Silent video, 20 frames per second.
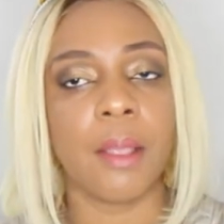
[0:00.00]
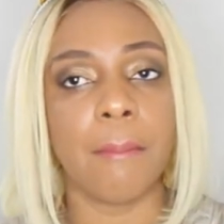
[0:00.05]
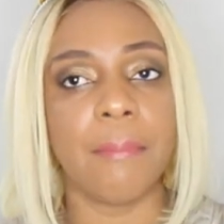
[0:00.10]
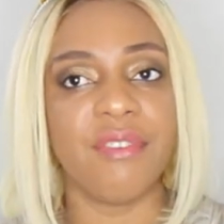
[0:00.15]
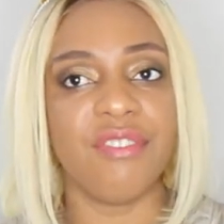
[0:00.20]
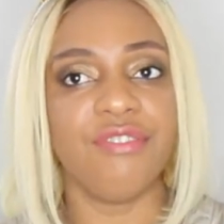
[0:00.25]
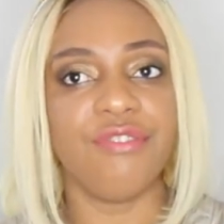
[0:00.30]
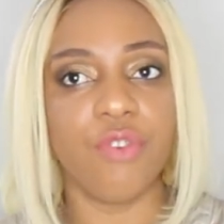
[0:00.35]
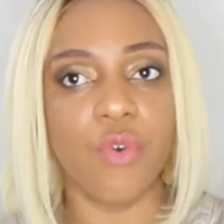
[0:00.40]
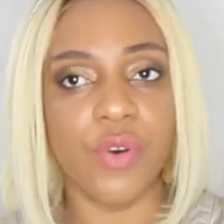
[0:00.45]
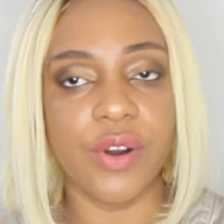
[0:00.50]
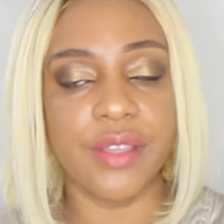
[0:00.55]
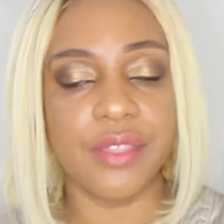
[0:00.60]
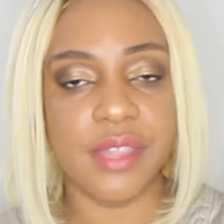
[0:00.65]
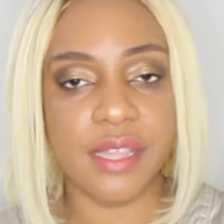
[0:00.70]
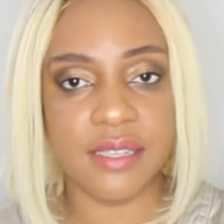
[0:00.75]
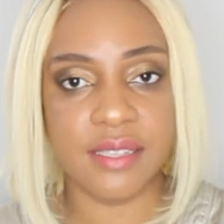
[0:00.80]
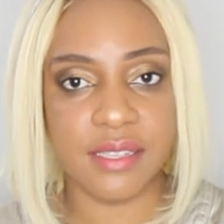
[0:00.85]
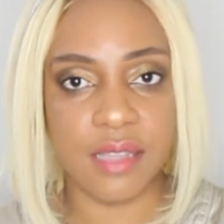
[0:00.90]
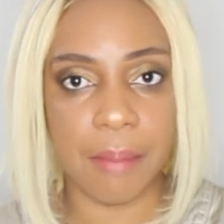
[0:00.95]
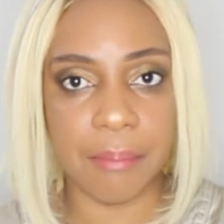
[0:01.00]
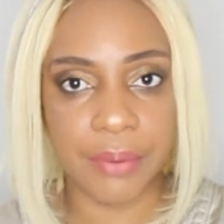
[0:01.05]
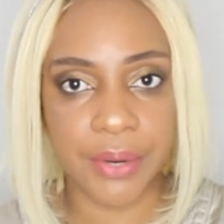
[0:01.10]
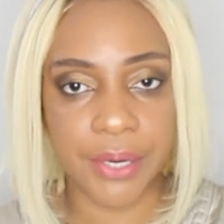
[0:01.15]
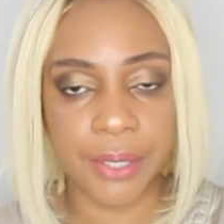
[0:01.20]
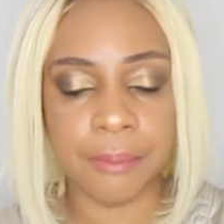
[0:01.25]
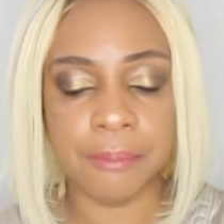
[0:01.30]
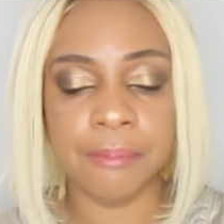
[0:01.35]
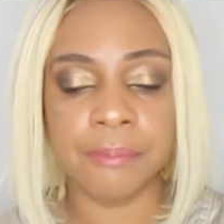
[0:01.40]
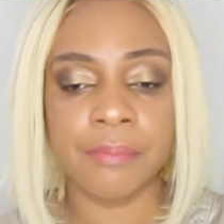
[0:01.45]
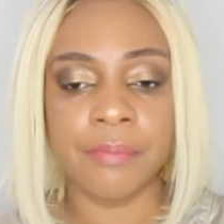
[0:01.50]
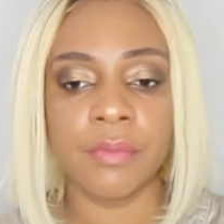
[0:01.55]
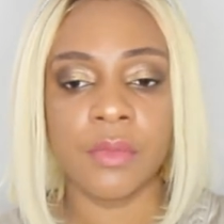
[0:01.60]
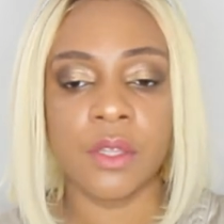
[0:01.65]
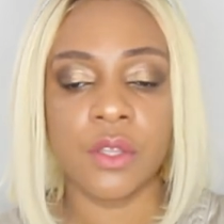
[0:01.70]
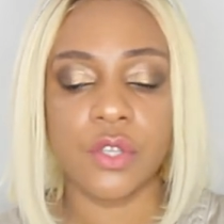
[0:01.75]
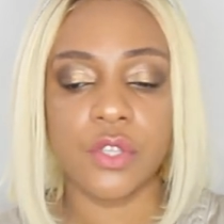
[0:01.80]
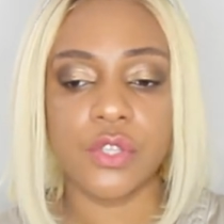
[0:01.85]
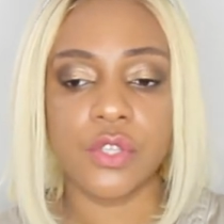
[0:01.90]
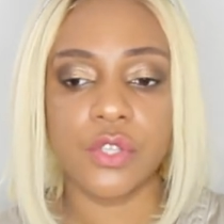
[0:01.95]
before the summer
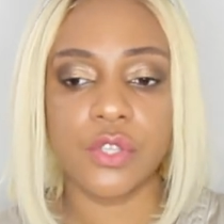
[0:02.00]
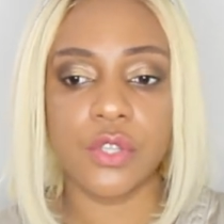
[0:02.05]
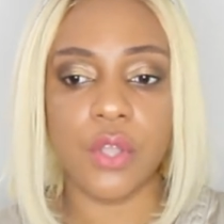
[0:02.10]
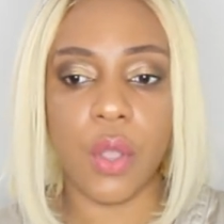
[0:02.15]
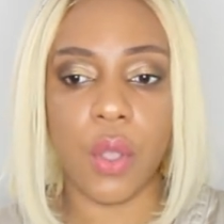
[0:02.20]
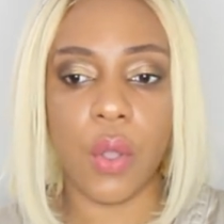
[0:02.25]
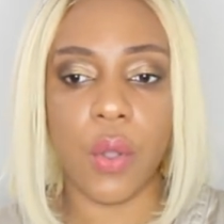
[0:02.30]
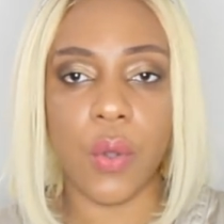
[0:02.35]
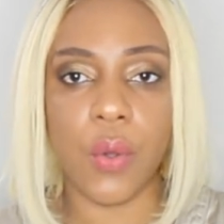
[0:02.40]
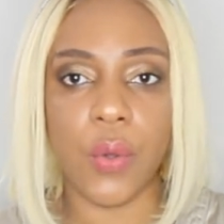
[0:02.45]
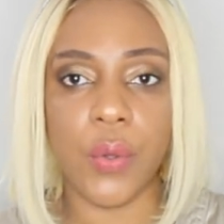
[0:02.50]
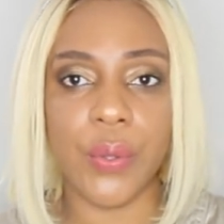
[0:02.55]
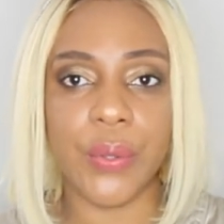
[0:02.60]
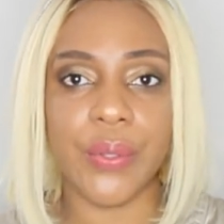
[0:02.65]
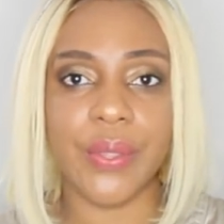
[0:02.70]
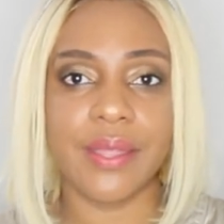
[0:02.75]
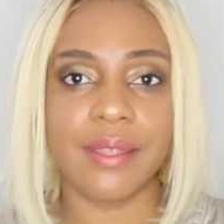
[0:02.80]
so